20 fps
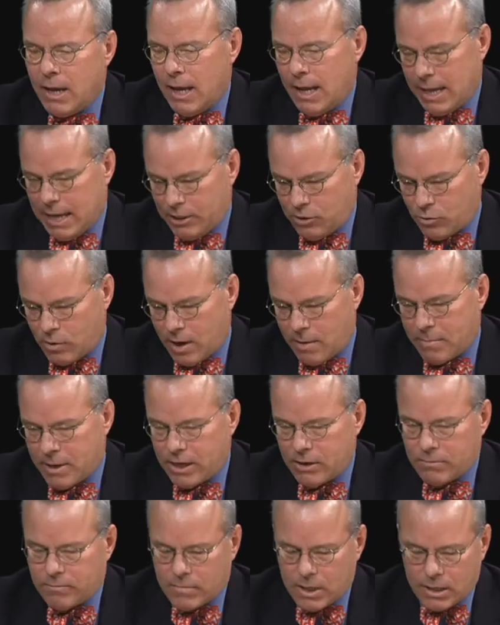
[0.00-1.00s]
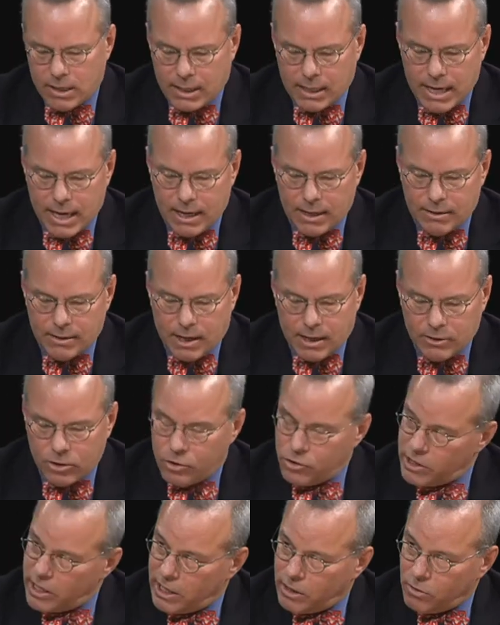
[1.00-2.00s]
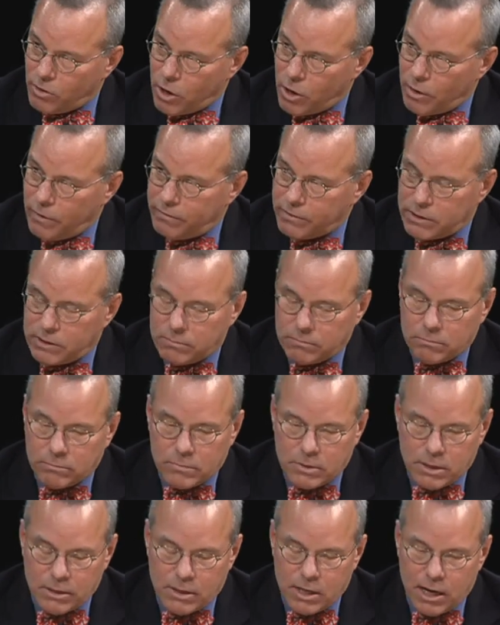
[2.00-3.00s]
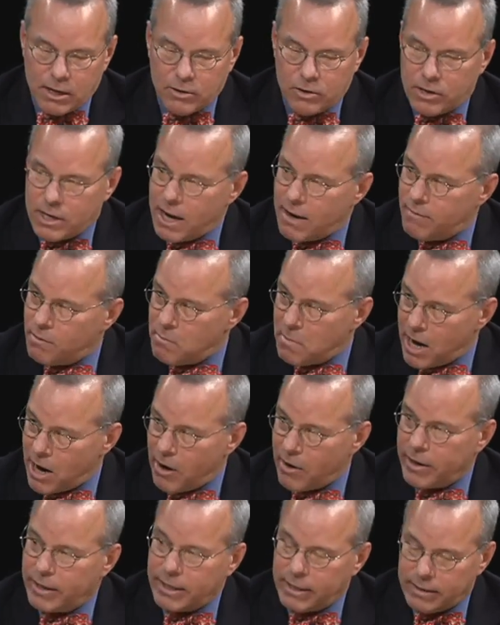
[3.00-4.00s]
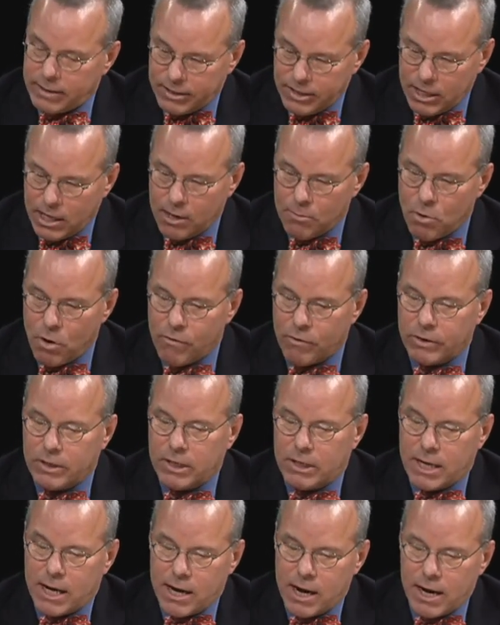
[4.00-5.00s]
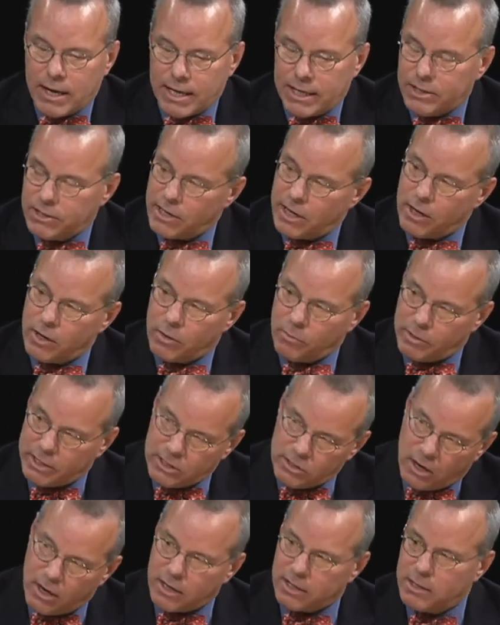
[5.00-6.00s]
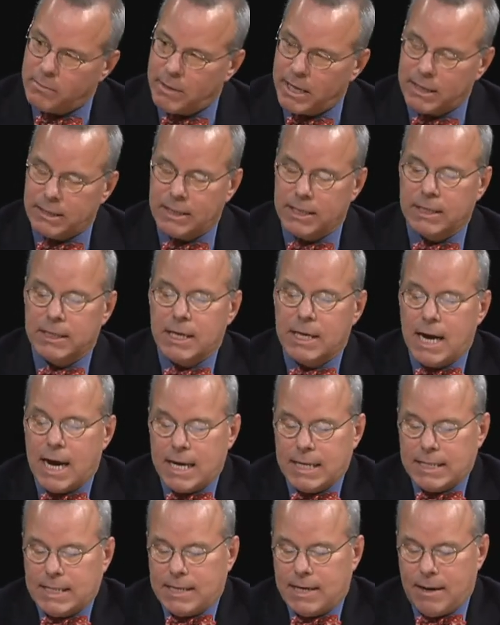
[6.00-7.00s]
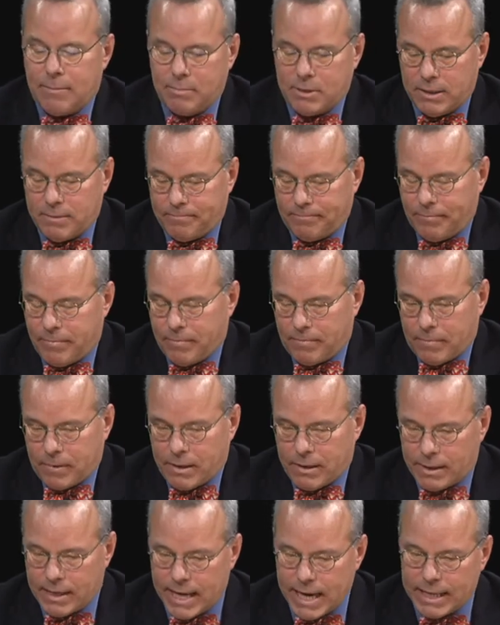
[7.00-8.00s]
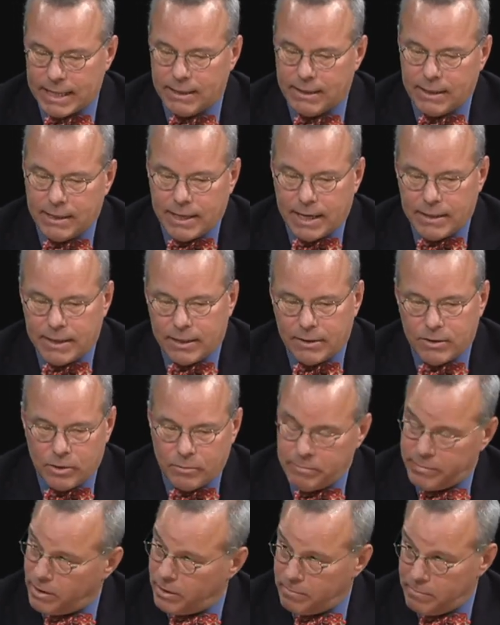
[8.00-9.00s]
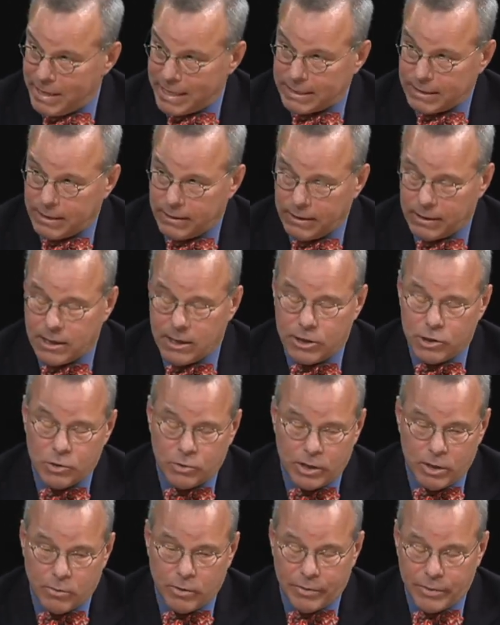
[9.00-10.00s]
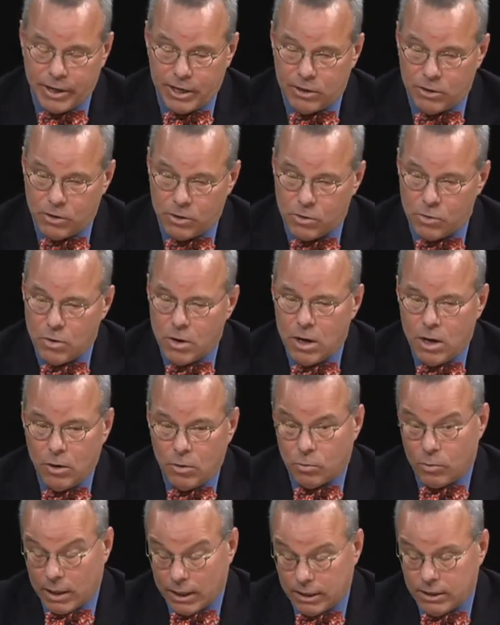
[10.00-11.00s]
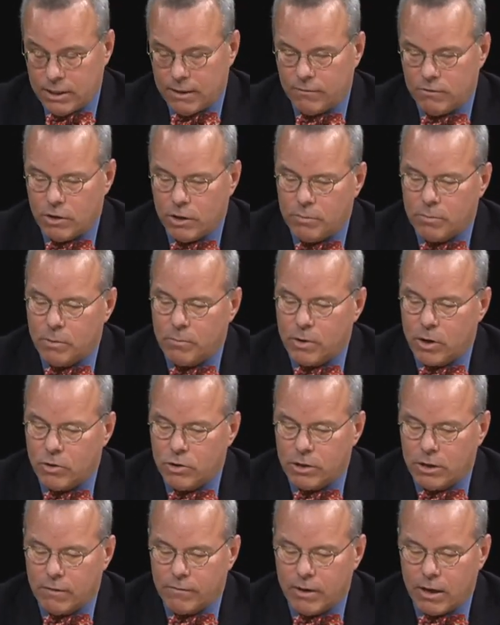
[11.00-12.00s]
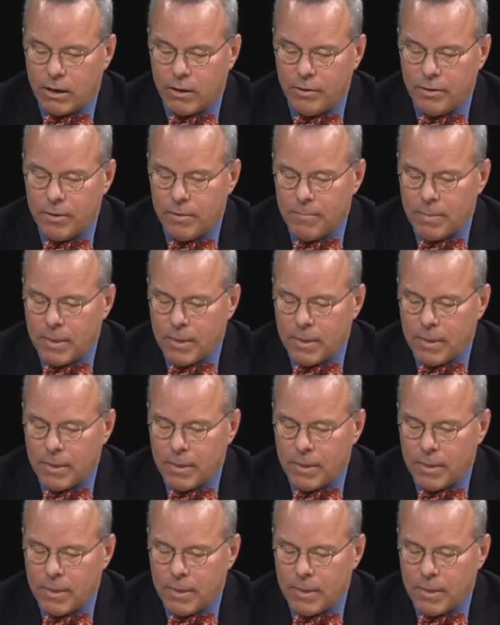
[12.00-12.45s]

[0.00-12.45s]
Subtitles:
That's where I met, again, Dr. Jay Groves and Dr. David Marin and the team over at the Diani Center, and we talked about this concept, and candidly, I think they're the best in the country at what they do relative to the promotion of health.